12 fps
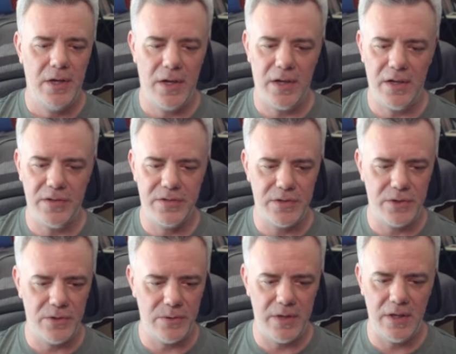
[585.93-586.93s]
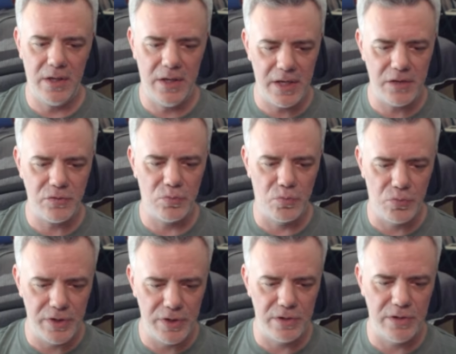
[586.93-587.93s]
So it gets
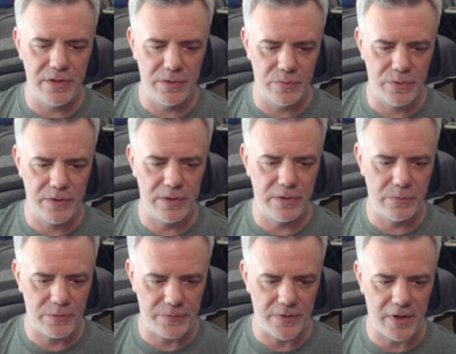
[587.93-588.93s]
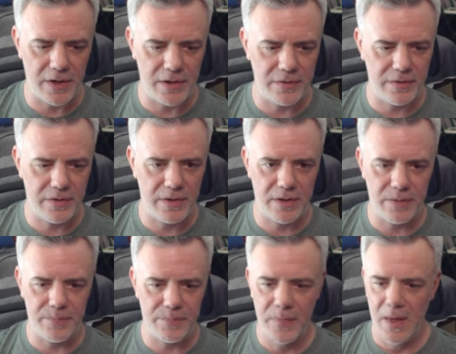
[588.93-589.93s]
really, really refined. Uh,